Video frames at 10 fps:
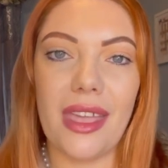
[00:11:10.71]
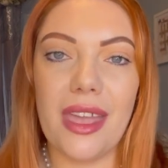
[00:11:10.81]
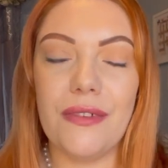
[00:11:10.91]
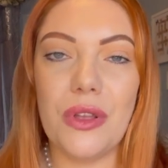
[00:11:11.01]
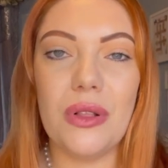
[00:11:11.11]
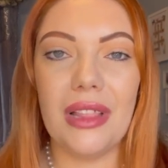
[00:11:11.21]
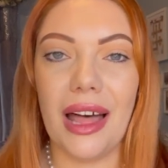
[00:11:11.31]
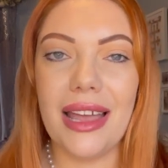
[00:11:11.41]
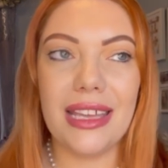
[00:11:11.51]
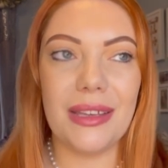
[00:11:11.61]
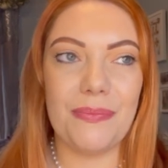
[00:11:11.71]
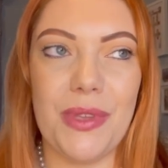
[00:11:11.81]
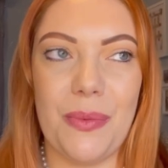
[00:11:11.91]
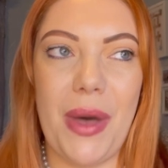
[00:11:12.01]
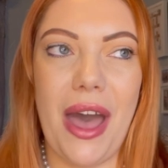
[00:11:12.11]
if you like
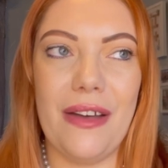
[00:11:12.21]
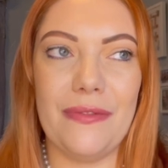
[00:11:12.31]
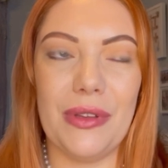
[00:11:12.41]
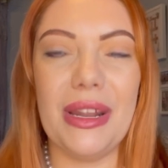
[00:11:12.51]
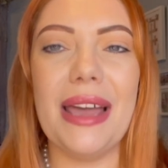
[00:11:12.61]
your perfume.